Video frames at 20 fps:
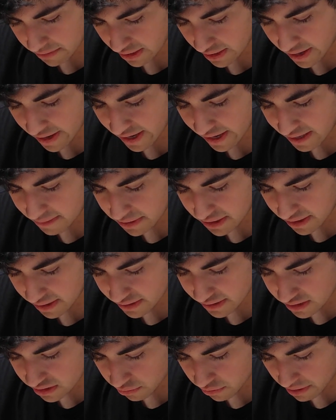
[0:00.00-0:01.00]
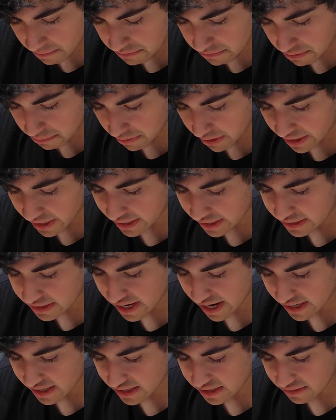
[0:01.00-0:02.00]
I had begun to wipe the plate and
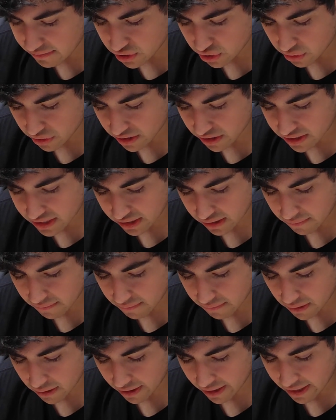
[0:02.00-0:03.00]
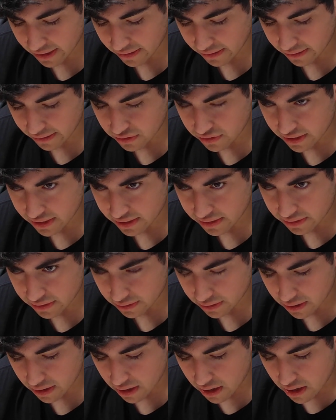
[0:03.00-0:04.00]
tidy some drawers at the far end of the dresser.
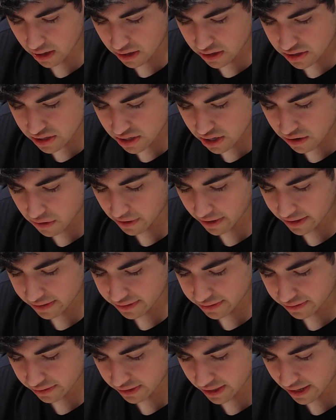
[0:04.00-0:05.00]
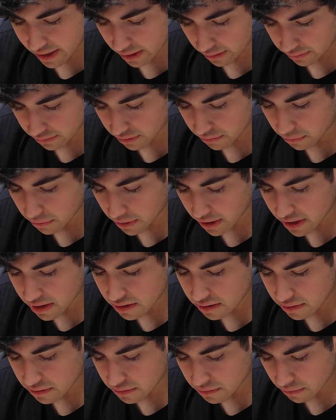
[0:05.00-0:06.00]
"No," answered Catherine. What are
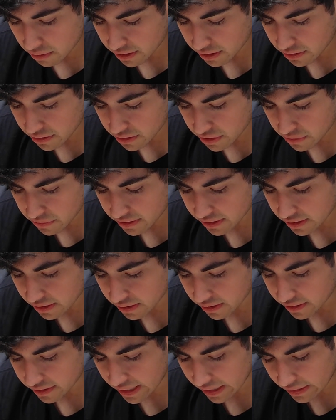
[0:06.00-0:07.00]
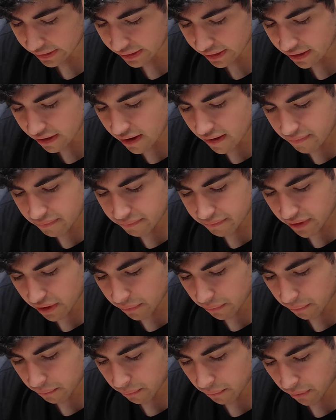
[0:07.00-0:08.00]
you doing here, Nellie?" "My
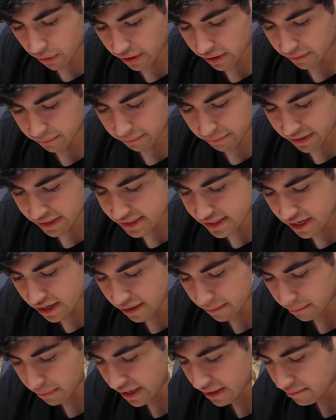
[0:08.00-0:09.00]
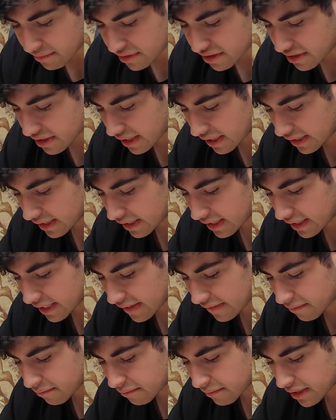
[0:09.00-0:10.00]
work, miss," I replied. "Mr. Hindley had
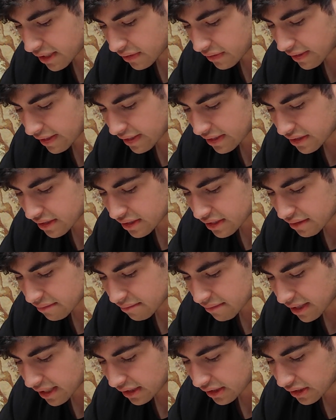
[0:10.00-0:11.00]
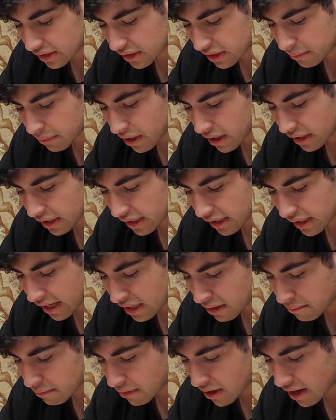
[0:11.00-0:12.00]
given me directions to make a third party in any
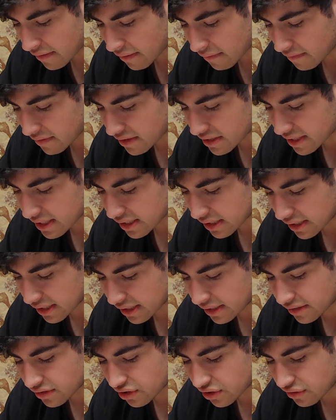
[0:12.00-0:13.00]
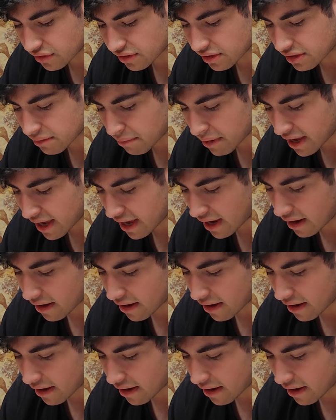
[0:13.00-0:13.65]
private visits Linton chooses to pay."